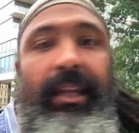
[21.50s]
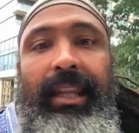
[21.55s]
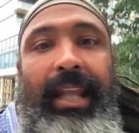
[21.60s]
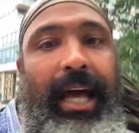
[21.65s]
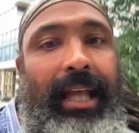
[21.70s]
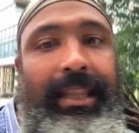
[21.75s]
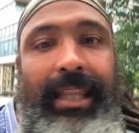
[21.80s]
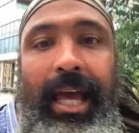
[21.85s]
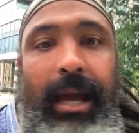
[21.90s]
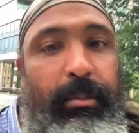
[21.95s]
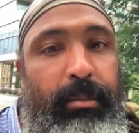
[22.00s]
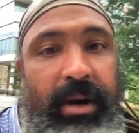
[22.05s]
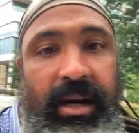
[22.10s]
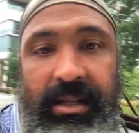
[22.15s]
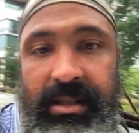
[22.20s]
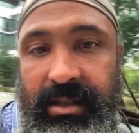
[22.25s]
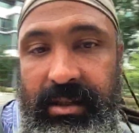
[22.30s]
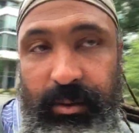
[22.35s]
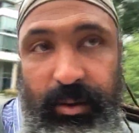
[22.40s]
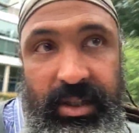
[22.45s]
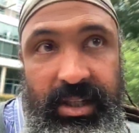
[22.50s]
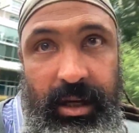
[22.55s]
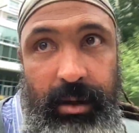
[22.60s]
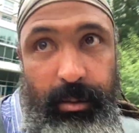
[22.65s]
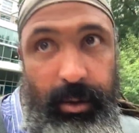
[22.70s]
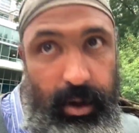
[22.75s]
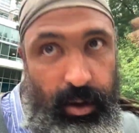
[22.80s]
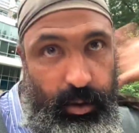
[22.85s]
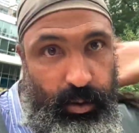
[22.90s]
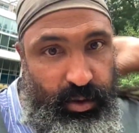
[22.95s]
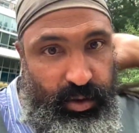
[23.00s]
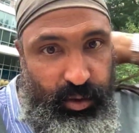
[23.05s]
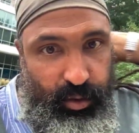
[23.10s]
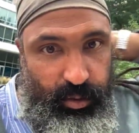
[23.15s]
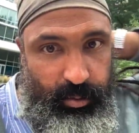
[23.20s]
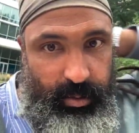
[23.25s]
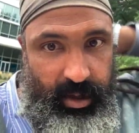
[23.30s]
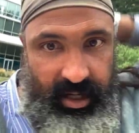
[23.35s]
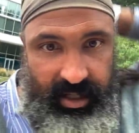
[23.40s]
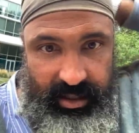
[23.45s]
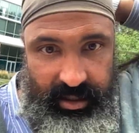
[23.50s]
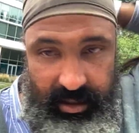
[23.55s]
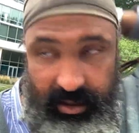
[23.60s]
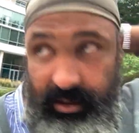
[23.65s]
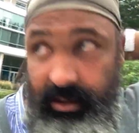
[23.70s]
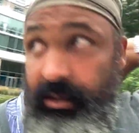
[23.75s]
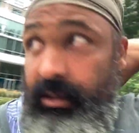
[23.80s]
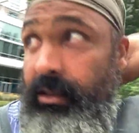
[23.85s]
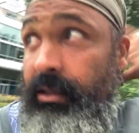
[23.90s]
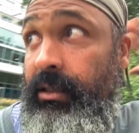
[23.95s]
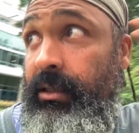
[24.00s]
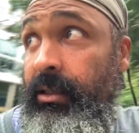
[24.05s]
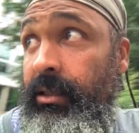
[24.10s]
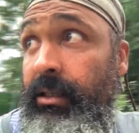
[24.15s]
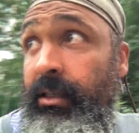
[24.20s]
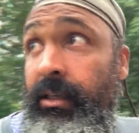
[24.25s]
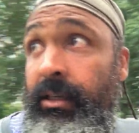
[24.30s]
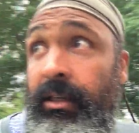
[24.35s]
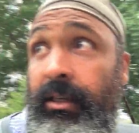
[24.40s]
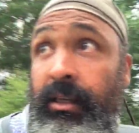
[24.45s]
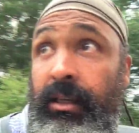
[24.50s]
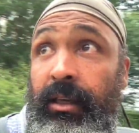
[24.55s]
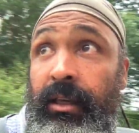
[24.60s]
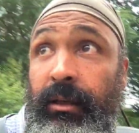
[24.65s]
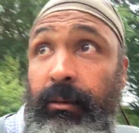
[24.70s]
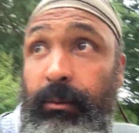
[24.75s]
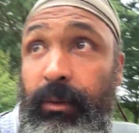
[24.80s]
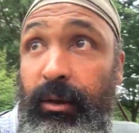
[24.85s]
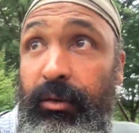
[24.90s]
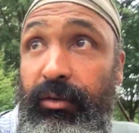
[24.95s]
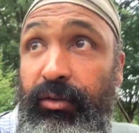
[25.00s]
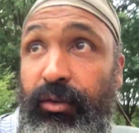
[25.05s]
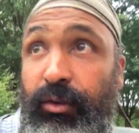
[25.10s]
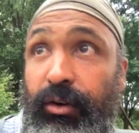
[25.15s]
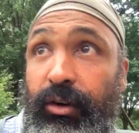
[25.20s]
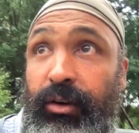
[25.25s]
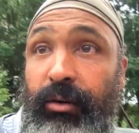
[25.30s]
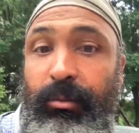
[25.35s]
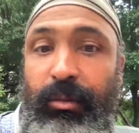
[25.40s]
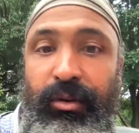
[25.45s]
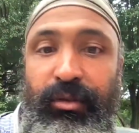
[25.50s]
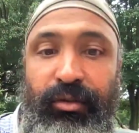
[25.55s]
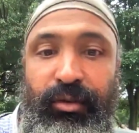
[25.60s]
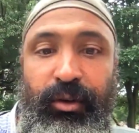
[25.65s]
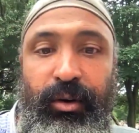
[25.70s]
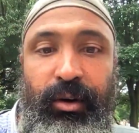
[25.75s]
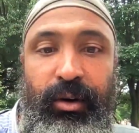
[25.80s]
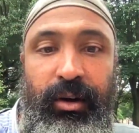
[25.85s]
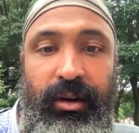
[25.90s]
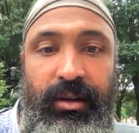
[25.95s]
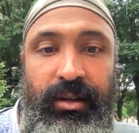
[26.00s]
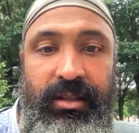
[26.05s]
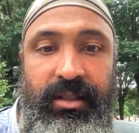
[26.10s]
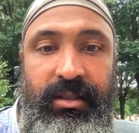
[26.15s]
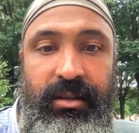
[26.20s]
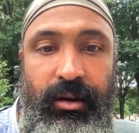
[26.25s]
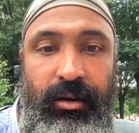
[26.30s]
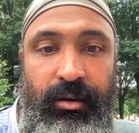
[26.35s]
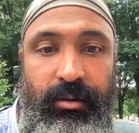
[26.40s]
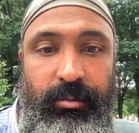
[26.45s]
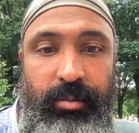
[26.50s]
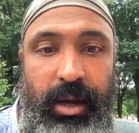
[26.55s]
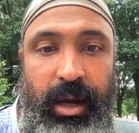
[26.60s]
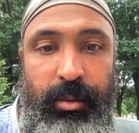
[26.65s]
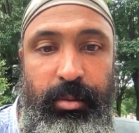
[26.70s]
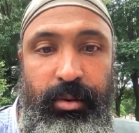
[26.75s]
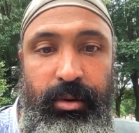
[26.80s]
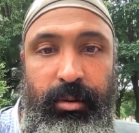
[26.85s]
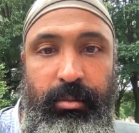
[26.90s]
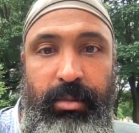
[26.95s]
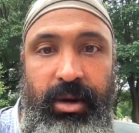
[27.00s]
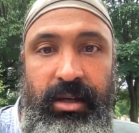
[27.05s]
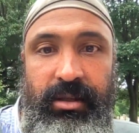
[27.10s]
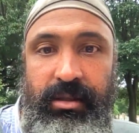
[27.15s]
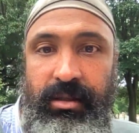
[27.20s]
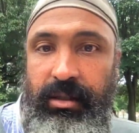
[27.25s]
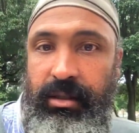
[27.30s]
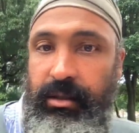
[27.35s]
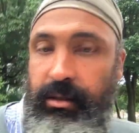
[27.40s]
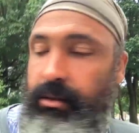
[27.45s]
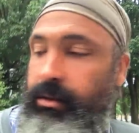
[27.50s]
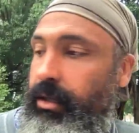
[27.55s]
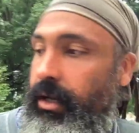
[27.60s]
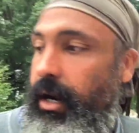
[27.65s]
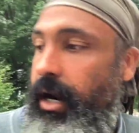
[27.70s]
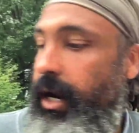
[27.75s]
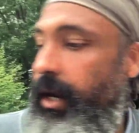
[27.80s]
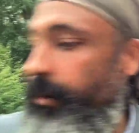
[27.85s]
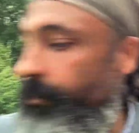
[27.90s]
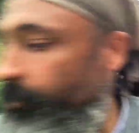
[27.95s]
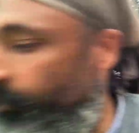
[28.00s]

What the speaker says: not that bus it. We're talking about old school bus it. Before salt and pepper bus it. All right.